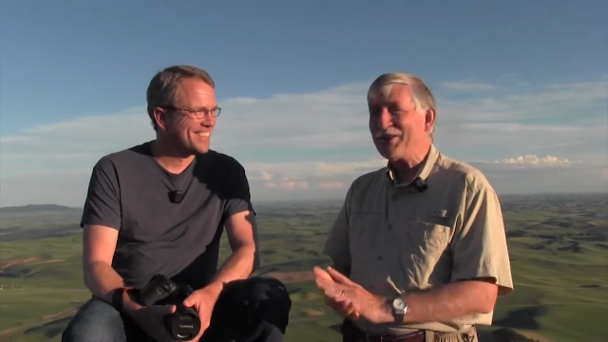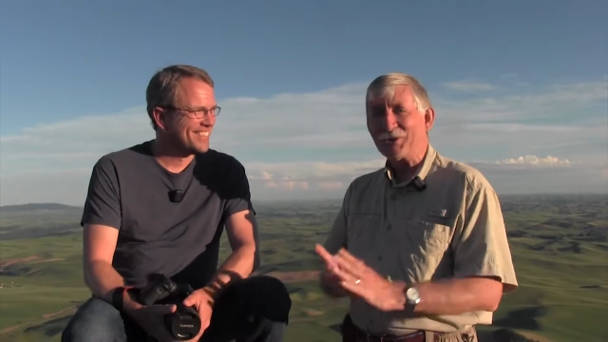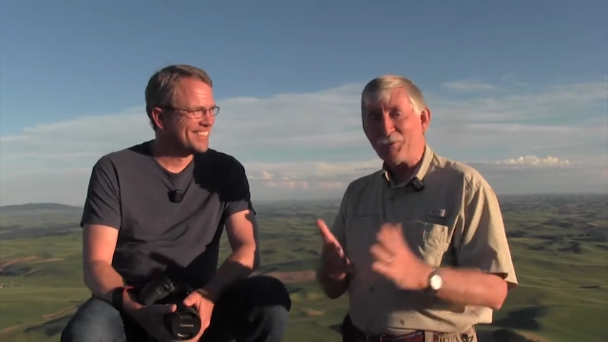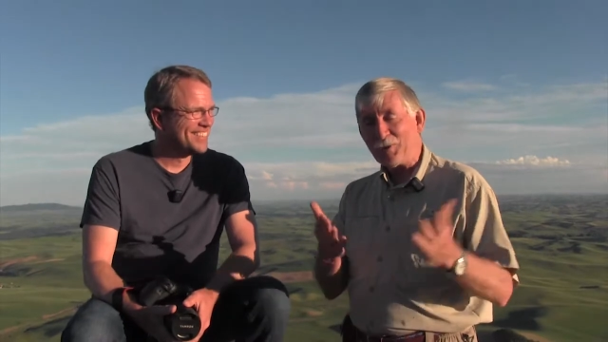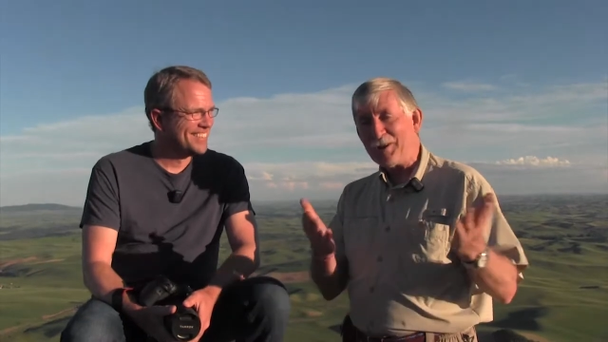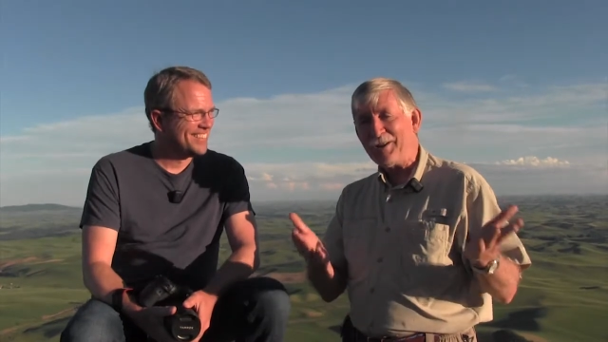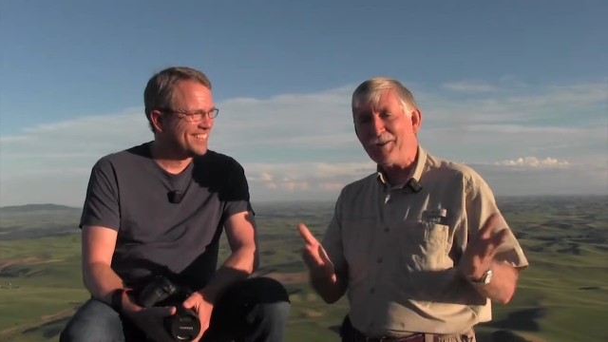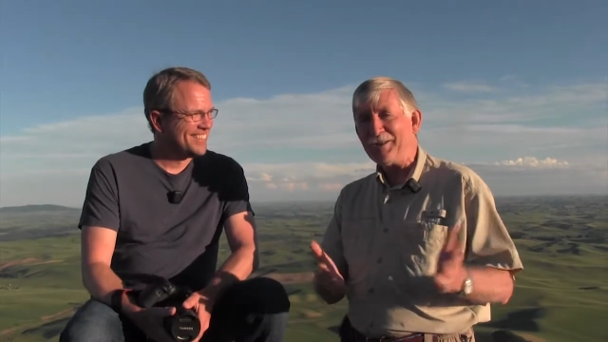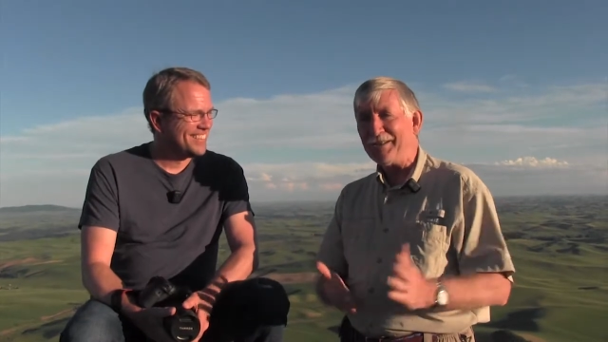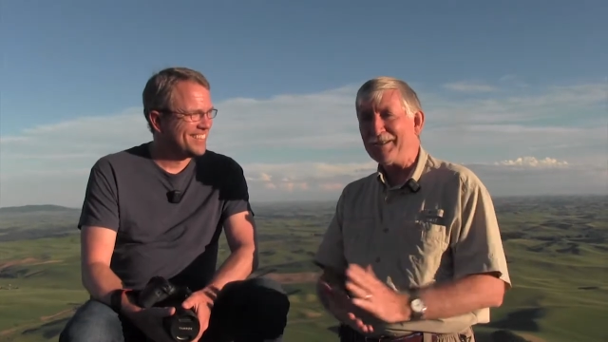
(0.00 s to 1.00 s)
Speaker 1: So we're
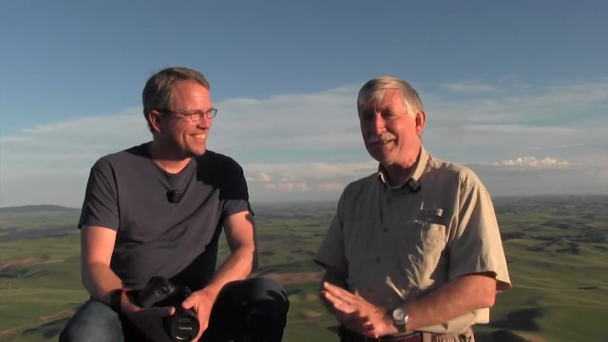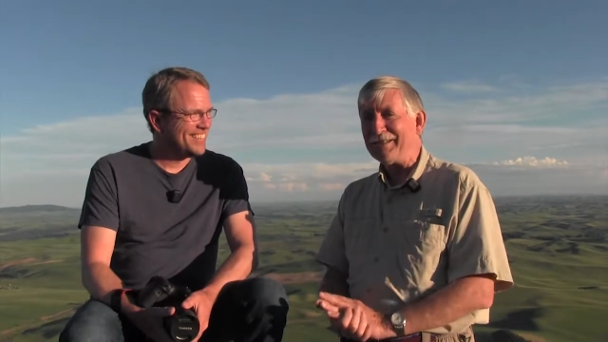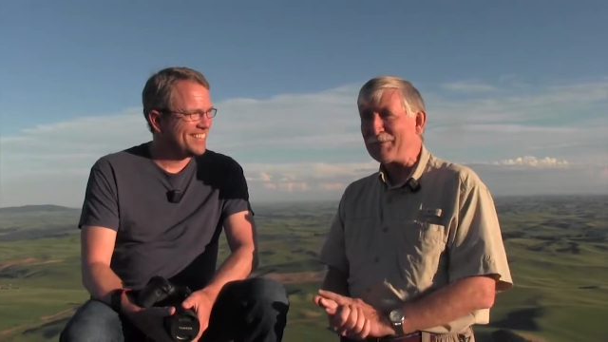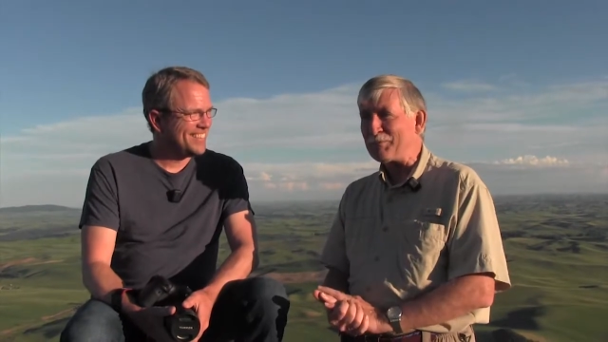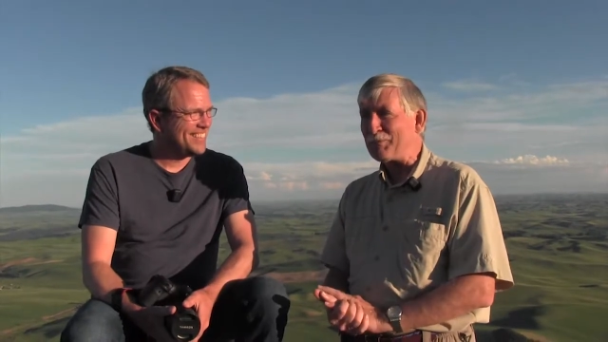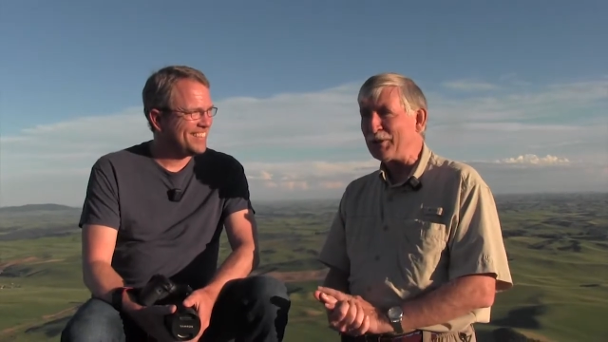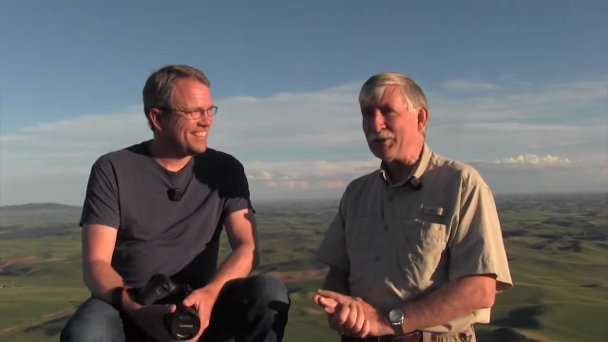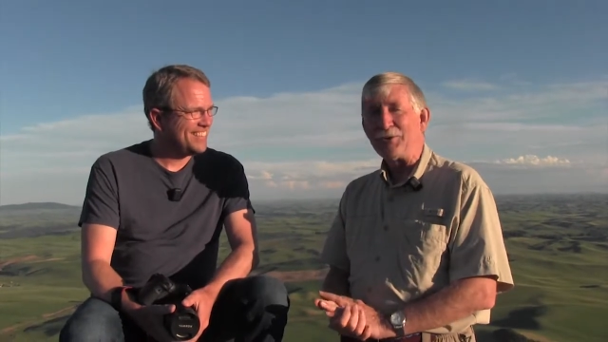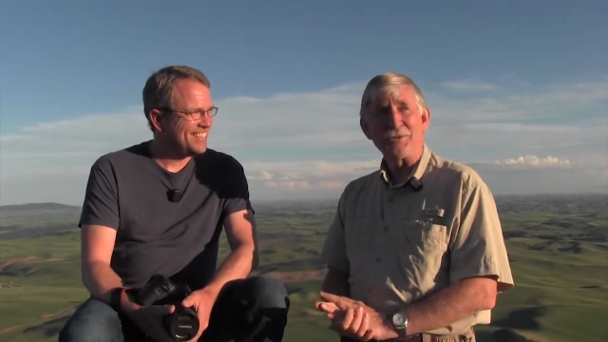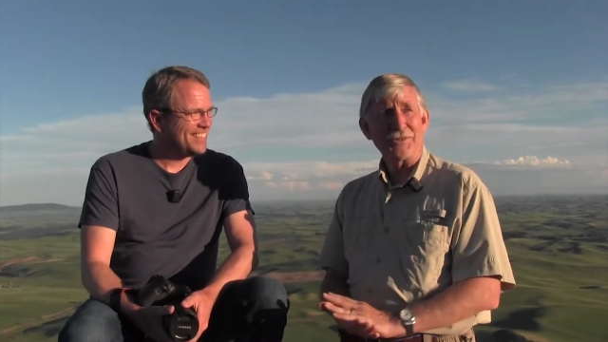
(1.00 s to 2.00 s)
here in the
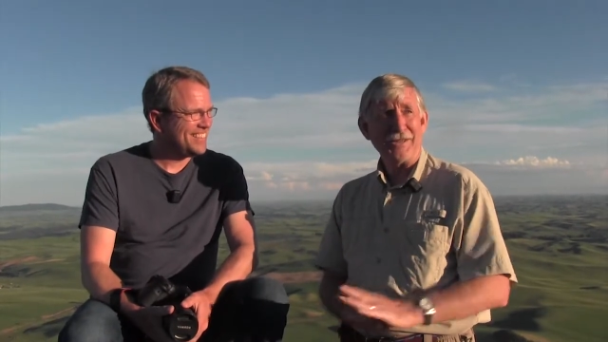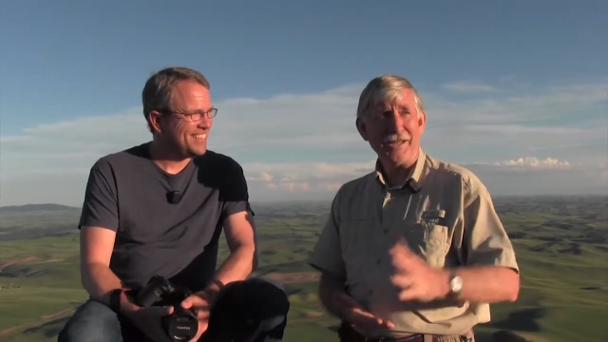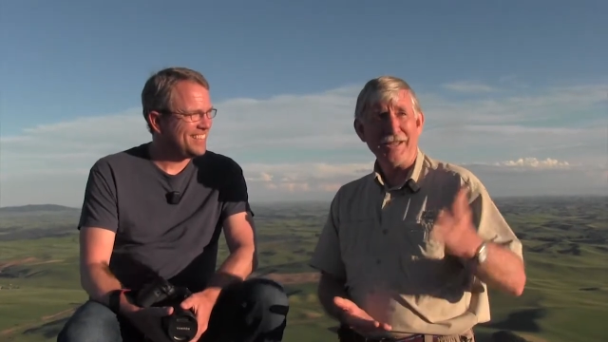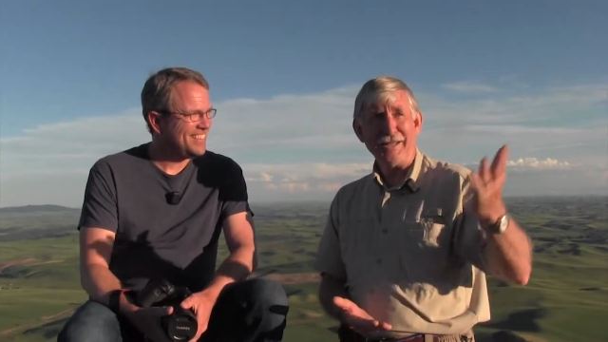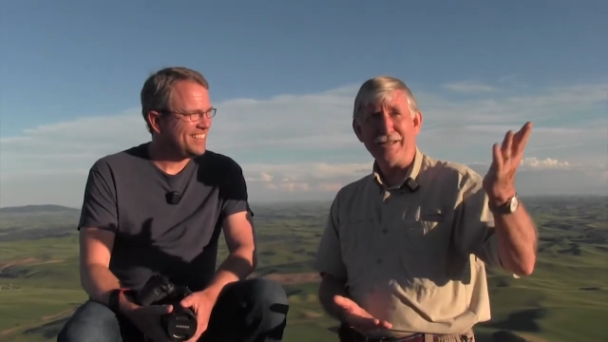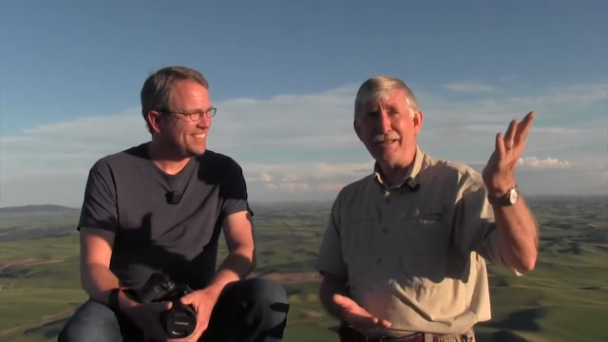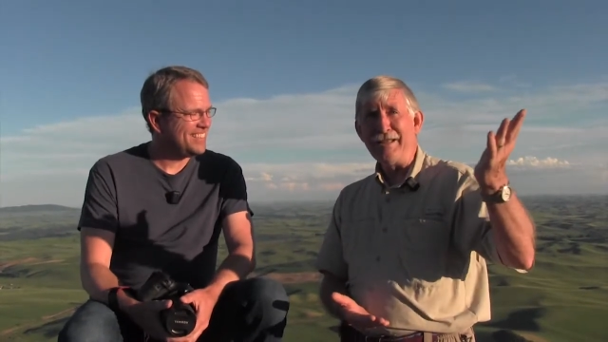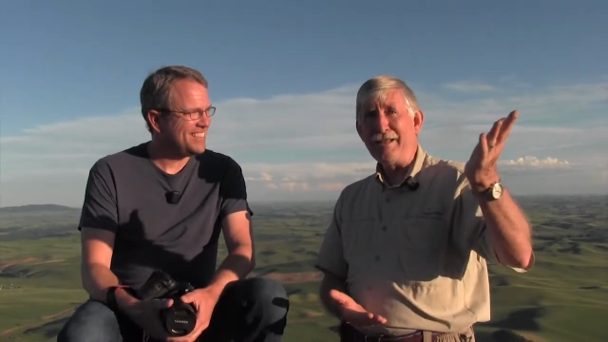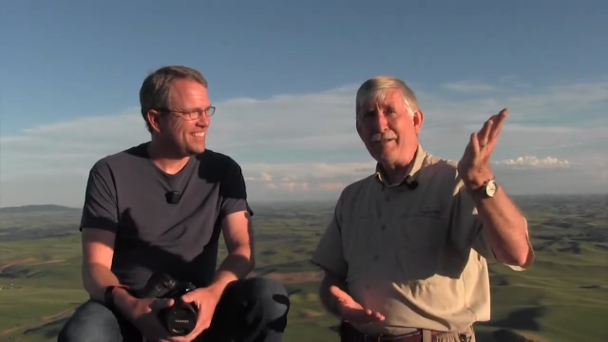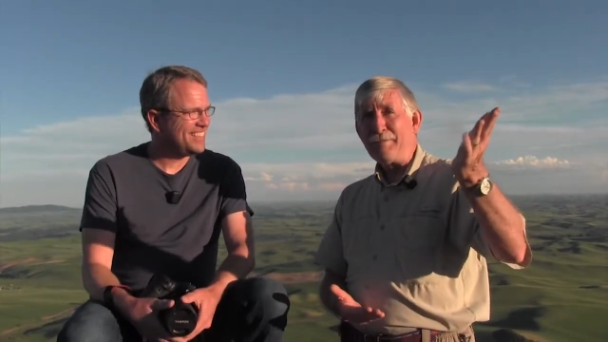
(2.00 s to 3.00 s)
Palouse,
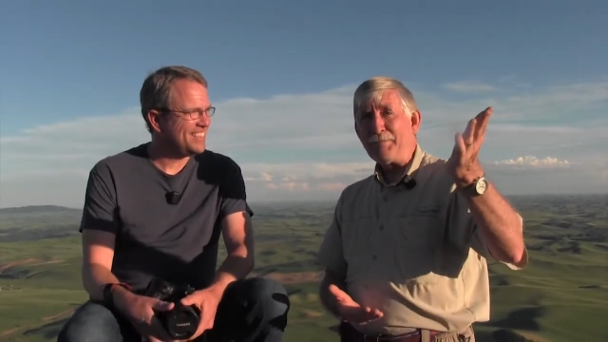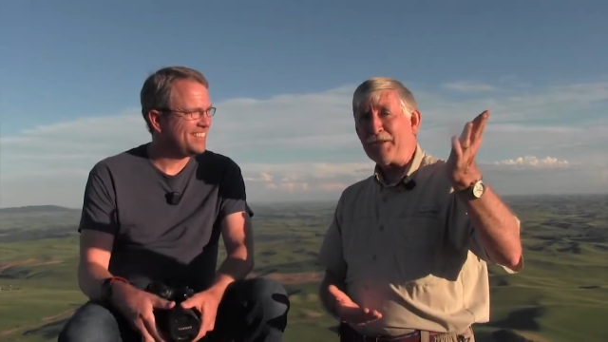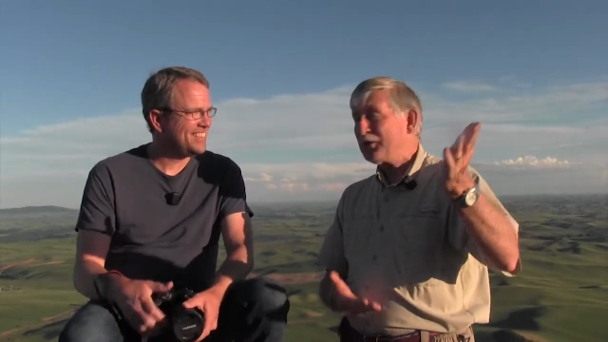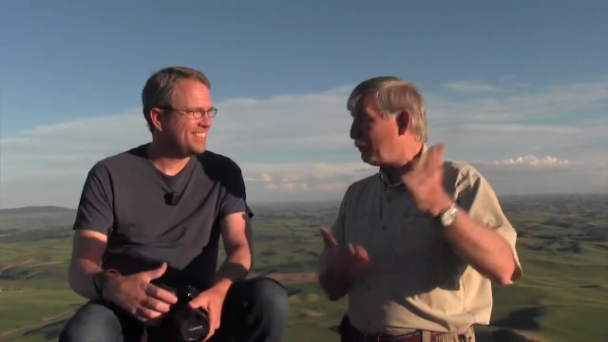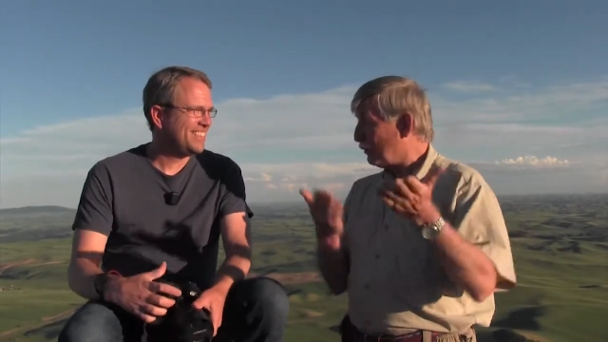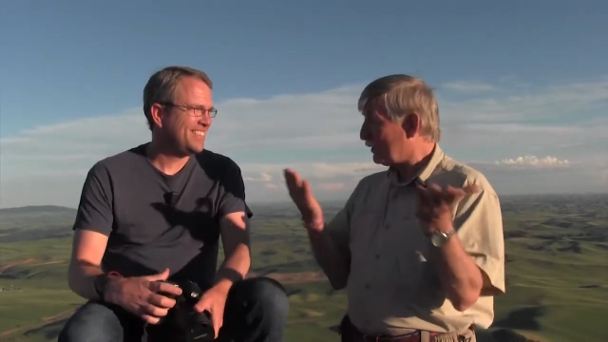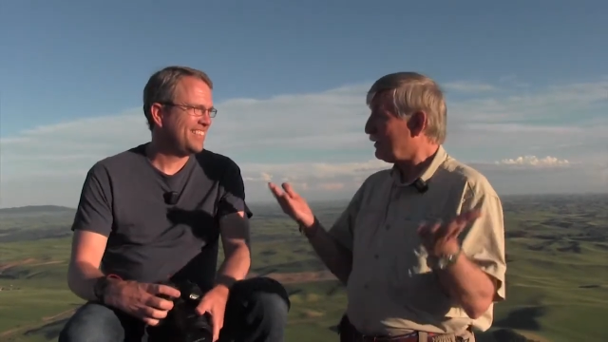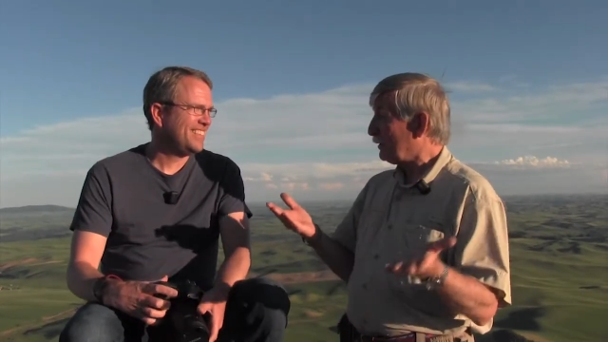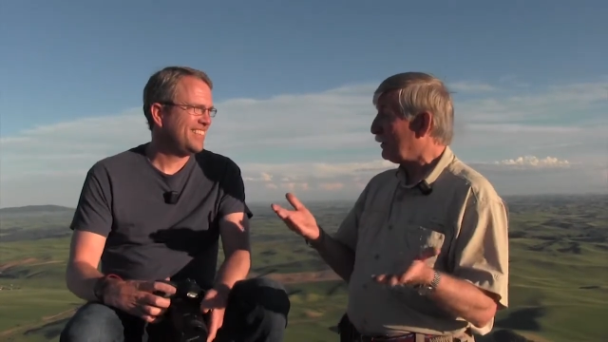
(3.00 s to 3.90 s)
and this you want to tell a